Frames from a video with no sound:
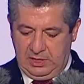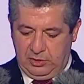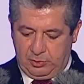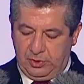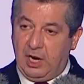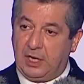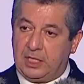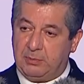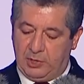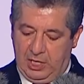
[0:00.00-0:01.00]

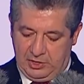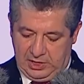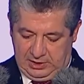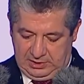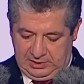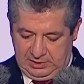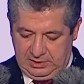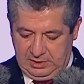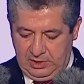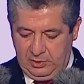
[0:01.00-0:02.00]
Runaki project,
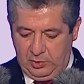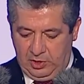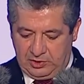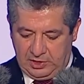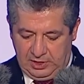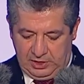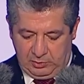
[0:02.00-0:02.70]
we are turning